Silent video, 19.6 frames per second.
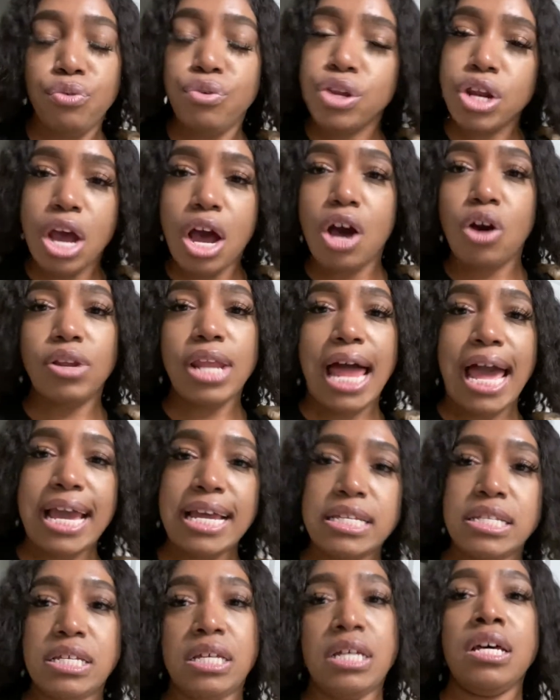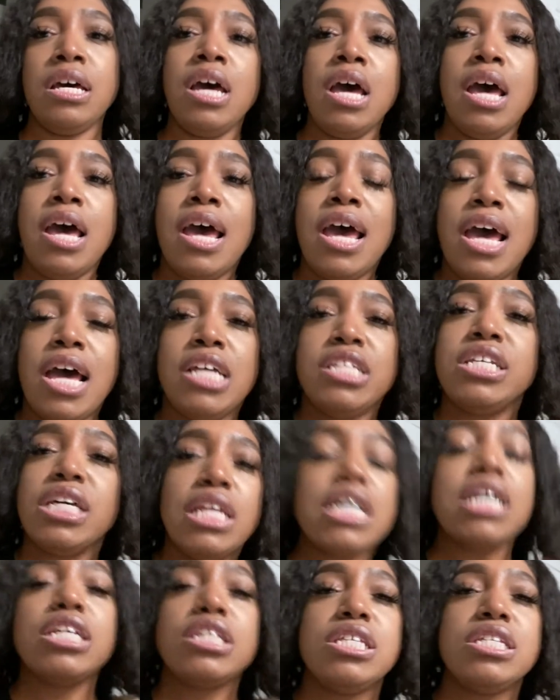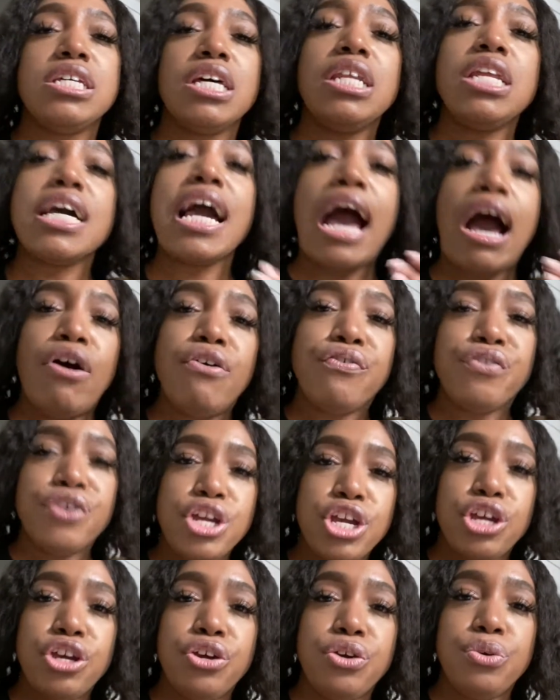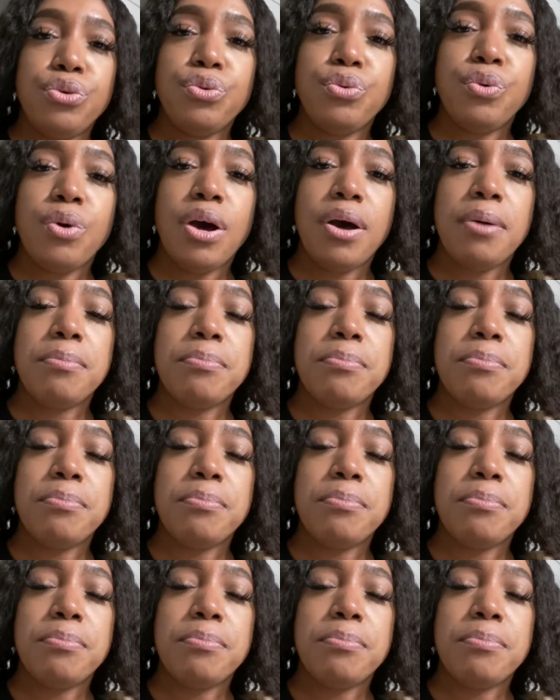You know, like to to look to look out for you.